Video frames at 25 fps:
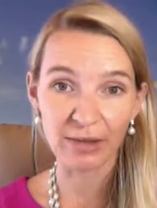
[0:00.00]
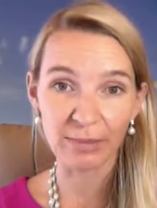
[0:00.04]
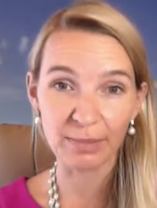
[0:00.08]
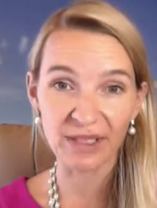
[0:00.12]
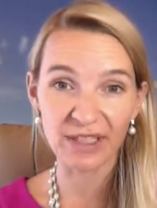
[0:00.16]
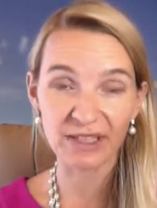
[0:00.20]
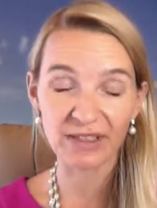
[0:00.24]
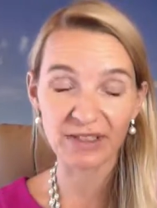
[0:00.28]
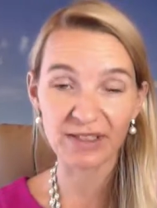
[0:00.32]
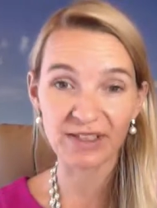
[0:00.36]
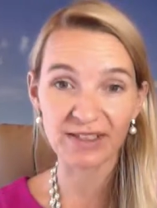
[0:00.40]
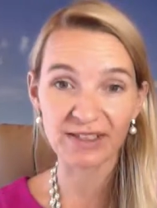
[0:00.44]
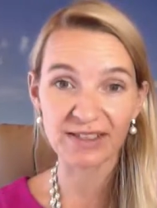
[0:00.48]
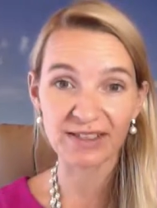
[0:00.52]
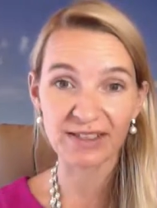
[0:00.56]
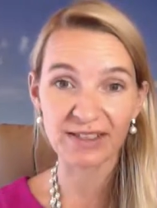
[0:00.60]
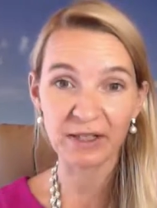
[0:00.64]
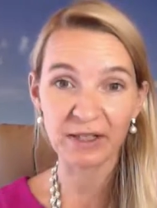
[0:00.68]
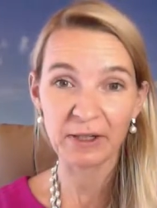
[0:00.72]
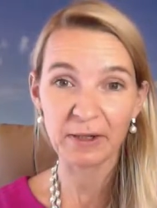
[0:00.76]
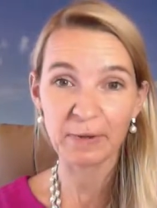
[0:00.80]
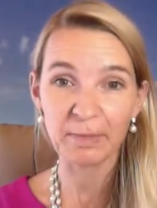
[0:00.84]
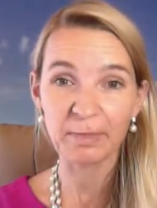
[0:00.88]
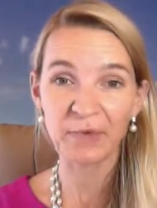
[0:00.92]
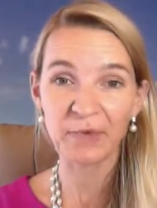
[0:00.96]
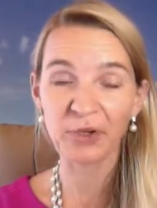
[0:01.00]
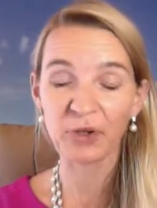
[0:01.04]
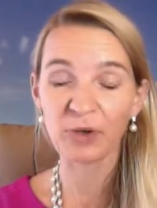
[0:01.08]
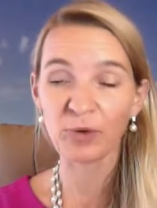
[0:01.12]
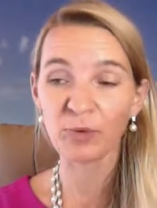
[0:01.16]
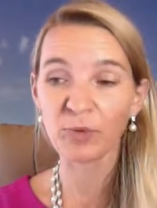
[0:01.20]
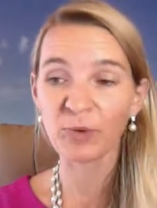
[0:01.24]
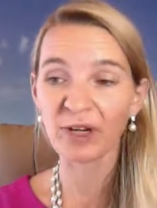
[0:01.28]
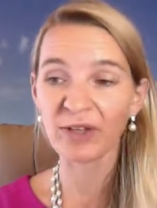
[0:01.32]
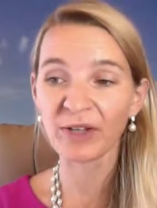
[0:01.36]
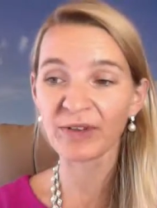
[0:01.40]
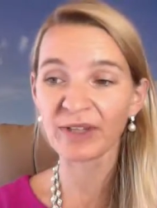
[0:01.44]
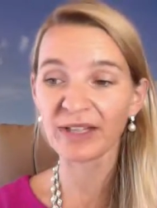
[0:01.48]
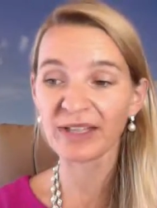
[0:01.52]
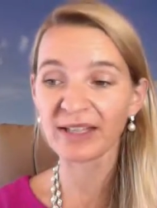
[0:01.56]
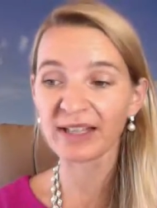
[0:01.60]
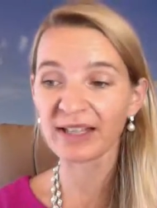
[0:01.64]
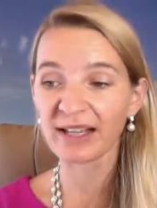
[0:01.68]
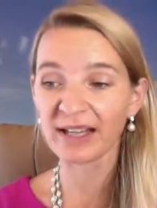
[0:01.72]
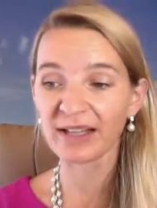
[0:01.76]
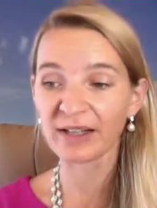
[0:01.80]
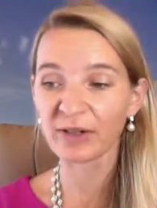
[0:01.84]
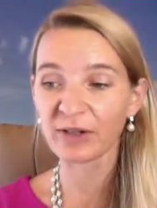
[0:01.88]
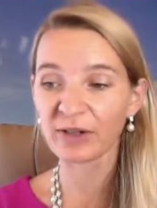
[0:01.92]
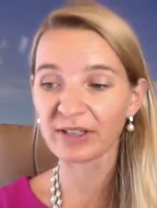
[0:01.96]
Because you know, one thing that
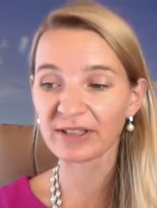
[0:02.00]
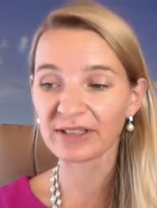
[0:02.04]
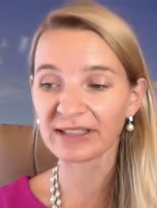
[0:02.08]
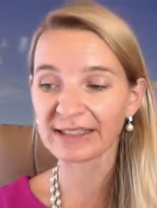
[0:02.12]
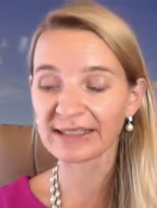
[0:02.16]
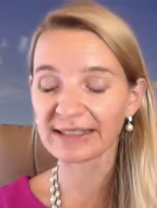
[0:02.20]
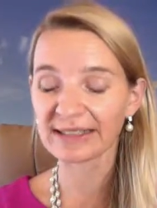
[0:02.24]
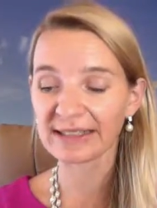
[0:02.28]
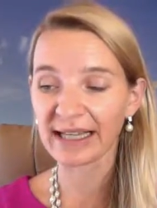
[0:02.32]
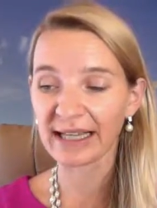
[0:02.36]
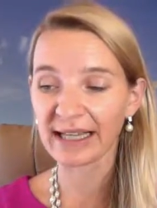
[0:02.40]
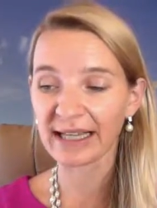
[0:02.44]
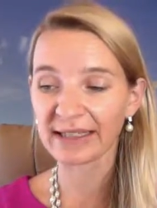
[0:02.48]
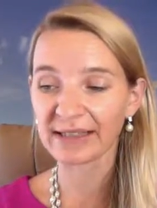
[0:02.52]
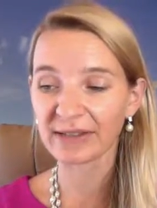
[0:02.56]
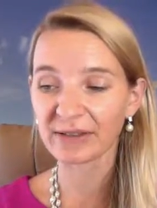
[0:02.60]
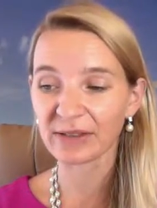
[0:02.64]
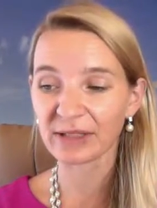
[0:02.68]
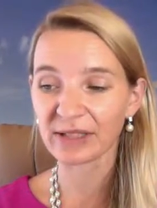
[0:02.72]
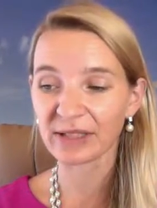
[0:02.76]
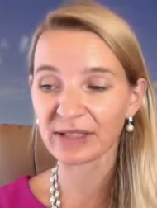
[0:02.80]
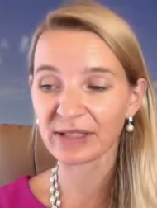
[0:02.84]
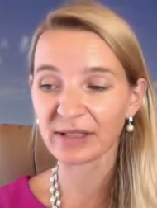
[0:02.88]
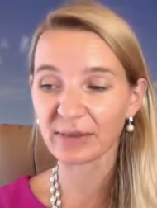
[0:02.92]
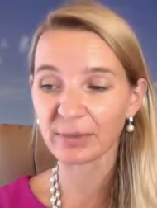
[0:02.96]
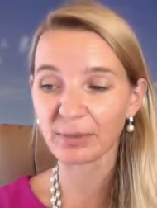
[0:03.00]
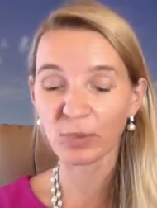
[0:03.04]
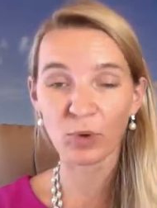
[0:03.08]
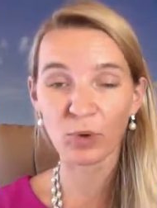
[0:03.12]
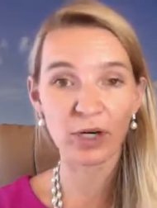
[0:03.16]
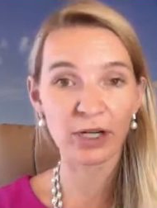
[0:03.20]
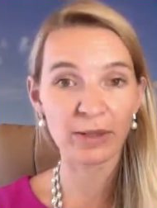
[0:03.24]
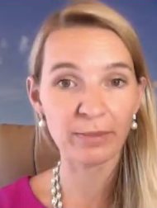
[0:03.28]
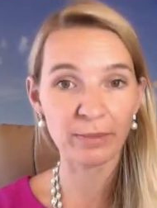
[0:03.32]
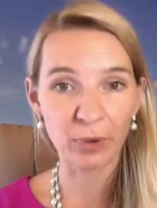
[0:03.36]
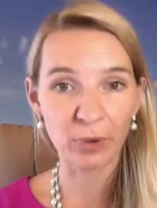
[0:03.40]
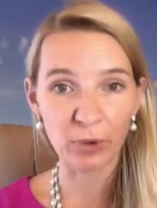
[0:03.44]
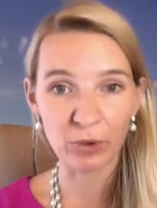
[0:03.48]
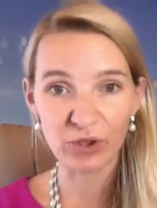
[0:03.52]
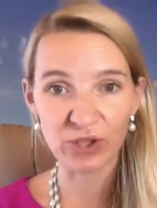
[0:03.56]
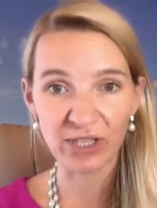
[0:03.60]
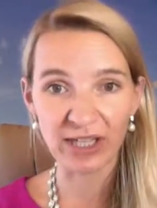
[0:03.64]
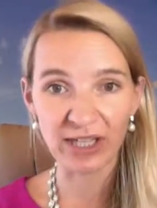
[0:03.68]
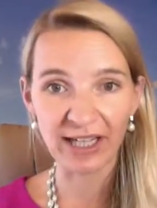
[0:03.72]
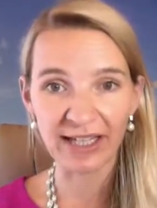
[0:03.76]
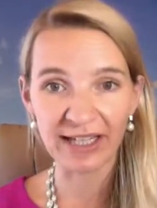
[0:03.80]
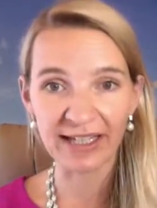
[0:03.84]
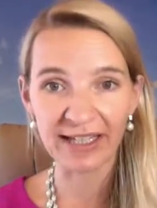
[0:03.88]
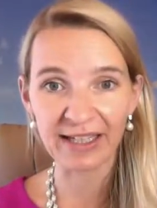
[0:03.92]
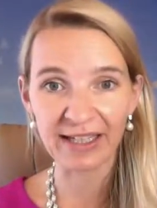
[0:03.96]
I learned is that the more emotional
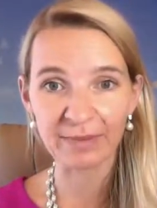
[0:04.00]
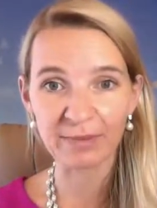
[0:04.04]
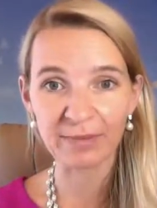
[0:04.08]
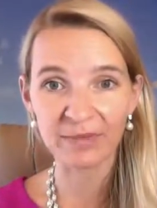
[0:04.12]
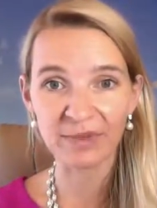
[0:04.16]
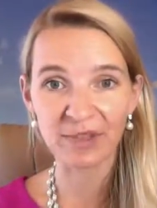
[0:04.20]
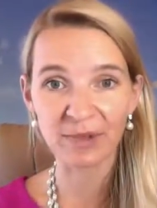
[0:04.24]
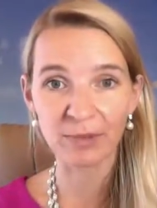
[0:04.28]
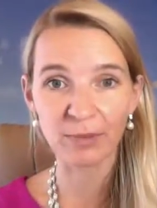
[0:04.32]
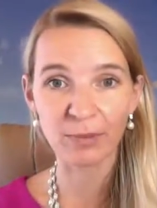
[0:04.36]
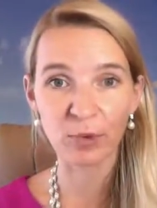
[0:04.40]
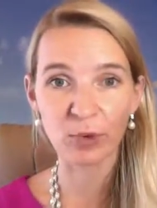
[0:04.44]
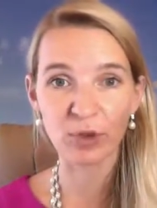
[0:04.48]
I am, the more